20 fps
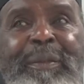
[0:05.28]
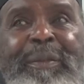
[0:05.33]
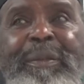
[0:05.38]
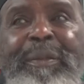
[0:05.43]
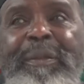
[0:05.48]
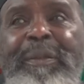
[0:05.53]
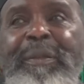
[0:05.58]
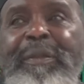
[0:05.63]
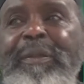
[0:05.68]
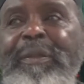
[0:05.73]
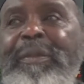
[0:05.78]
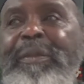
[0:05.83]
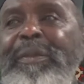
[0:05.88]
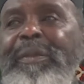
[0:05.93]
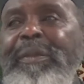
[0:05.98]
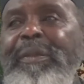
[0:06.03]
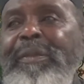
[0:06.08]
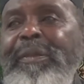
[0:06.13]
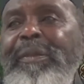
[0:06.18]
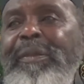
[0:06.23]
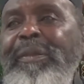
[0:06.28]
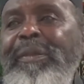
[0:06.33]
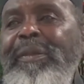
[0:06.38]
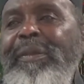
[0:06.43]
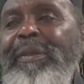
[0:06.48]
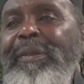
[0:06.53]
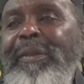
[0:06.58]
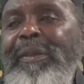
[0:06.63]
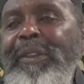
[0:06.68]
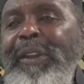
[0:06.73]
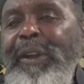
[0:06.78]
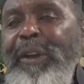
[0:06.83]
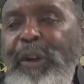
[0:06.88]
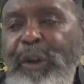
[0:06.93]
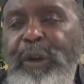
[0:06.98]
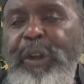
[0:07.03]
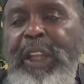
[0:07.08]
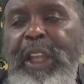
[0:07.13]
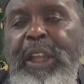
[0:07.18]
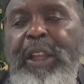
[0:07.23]
brother would do. Yeah.
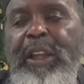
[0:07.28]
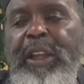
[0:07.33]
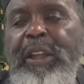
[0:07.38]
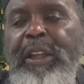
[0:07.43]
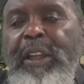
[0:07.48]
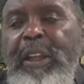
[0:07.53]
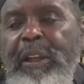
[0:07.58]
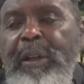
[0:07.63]
Okay.